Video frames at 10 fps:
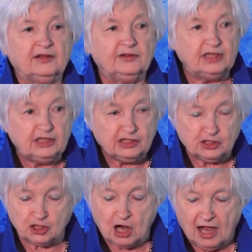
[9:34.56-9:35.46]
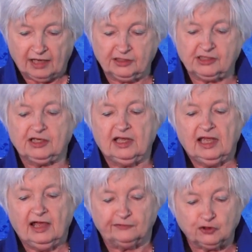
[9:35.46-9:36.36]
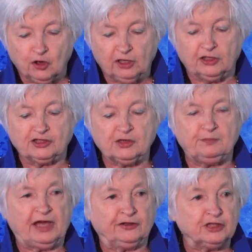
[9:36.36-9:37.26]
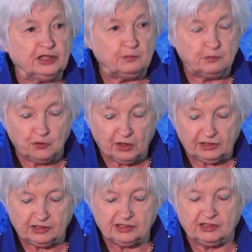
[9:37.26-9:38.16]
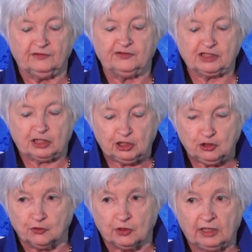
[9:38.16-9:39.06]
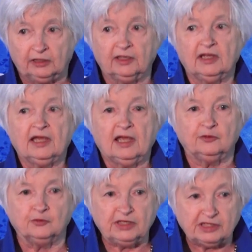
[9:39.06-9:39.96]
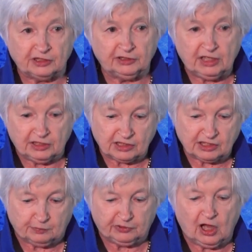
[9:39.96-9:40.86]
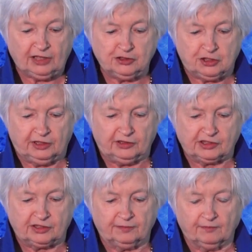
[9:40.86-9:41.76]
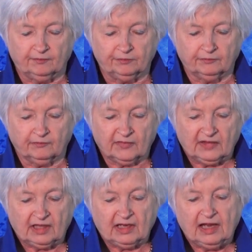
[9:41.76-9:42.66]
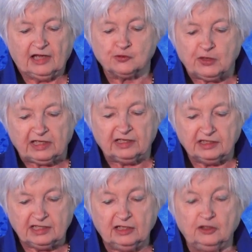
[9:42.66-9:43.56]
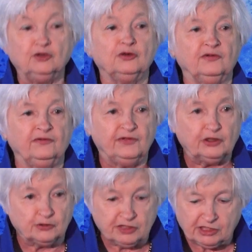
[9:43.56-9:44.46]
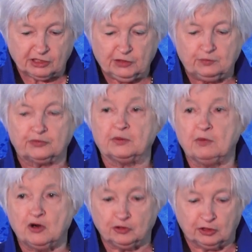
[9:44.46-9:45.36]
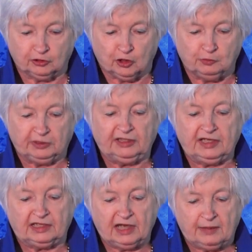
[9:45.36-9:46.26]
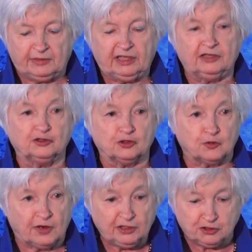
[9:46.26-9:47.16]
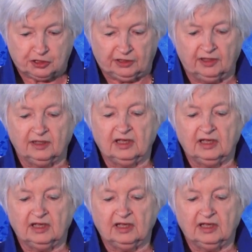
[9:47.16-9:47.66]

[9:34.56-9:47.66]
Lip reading: These shocks have taught us about the importance of secure and resilient supply chains. As we continue to vigorously promote global economic integration,